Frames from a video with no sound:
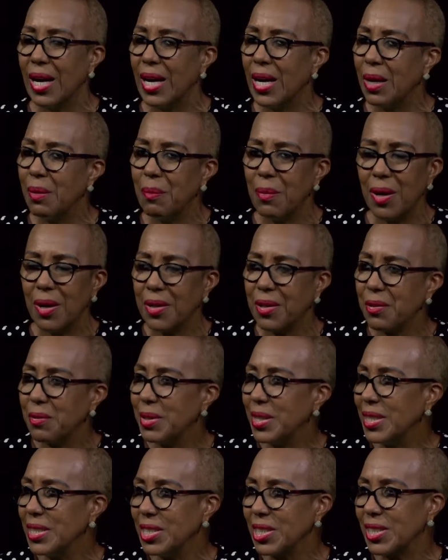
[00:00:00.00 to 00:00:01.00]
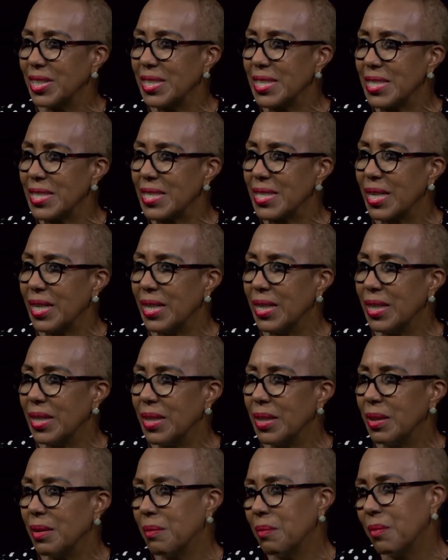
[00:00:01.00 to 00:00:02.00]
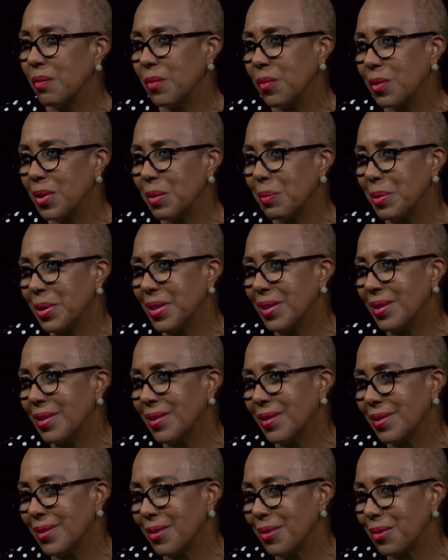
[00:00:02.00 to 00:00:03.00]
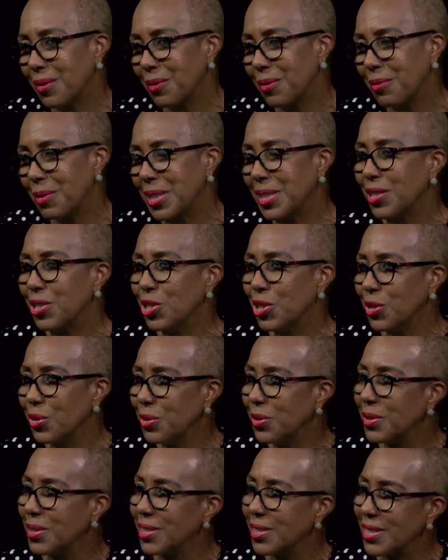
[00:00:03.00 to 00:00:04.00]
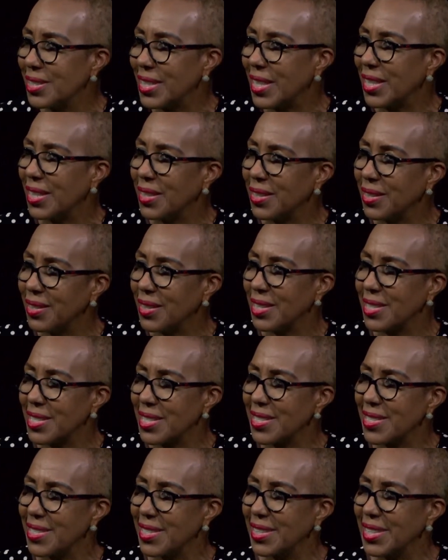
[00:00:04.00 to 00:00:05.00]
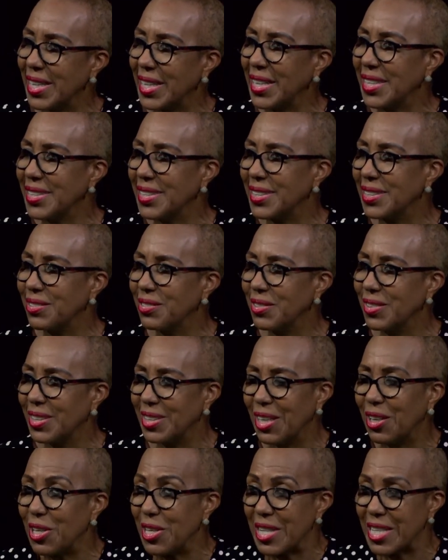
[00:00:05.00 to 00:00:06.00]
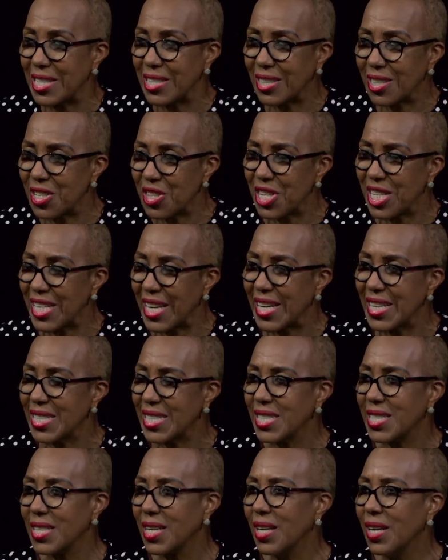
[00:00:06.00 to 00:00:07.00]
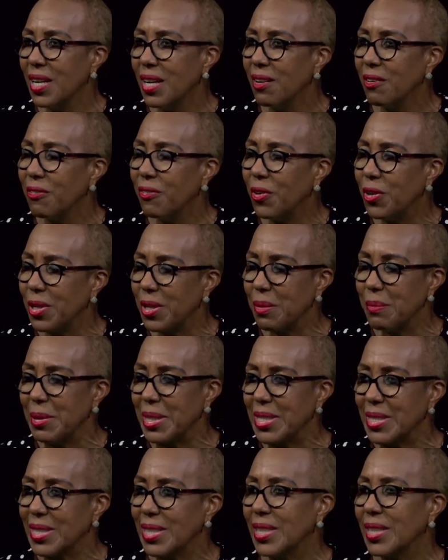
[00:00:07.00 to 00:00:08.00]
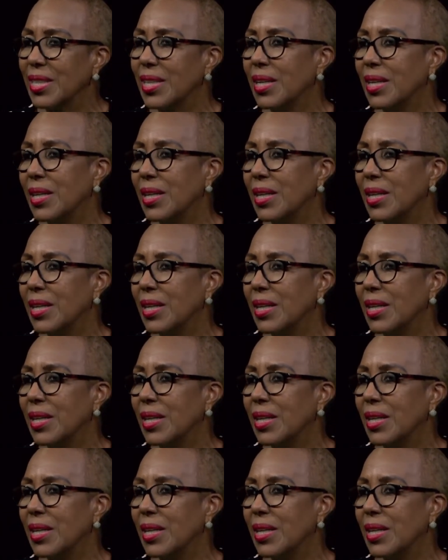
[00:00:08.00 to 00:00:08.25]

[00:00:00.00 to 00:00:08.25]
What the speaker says: Other religions will be written to say this is the date, or these are the dates for the meeting.